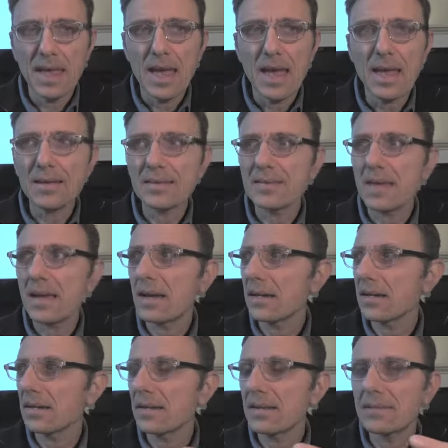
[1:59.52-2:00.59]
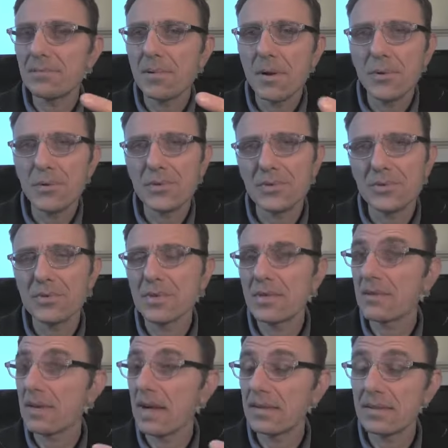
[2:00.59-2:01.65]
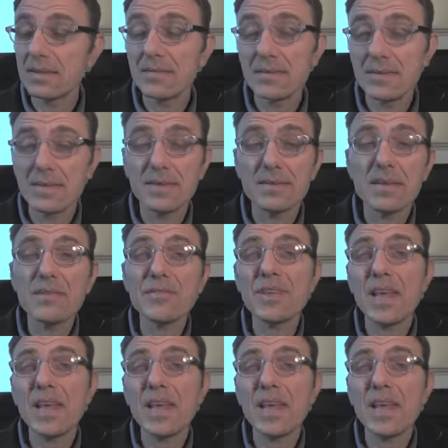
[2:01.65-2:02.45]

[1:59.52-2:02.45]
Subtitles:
As they are exposed to the creativity that's even